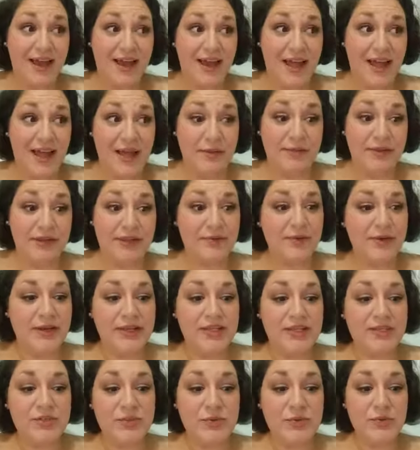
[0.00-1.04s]
I believe we
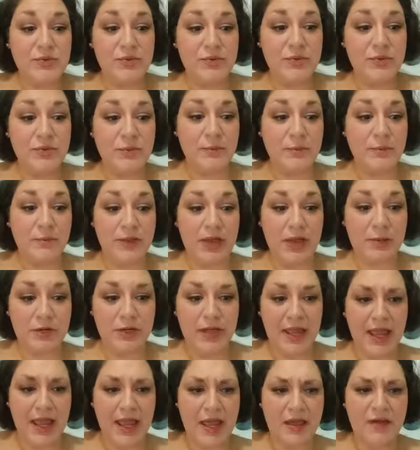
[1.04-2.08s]
need to be able to
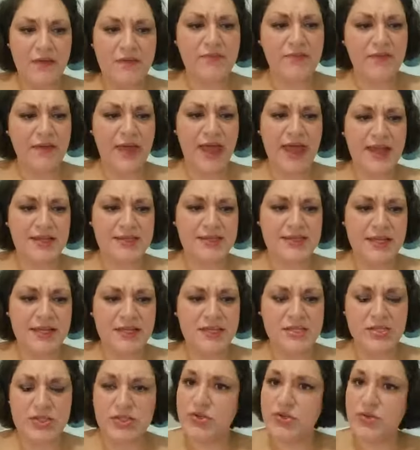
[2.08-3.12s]
have
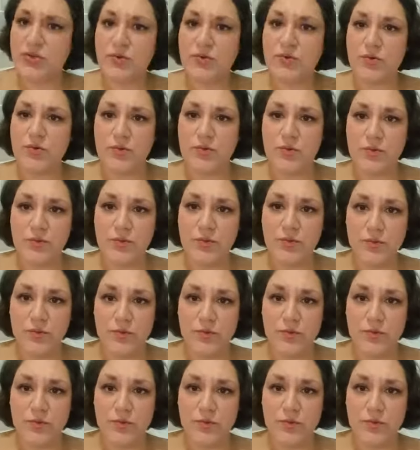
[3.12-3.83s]
access to